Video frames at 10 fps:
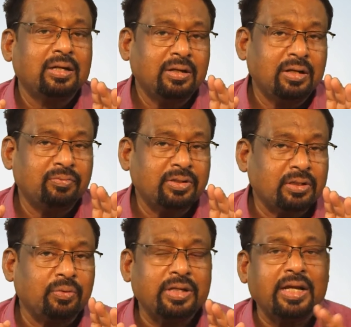
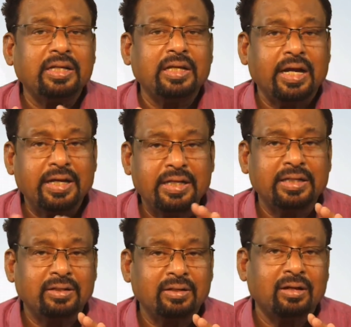without any
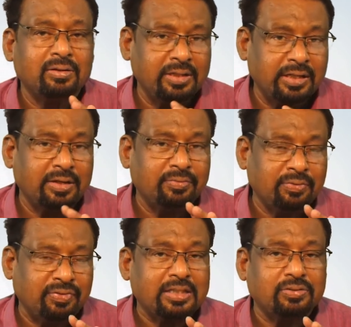hiding any of
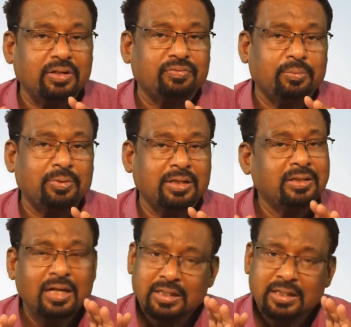the factual information,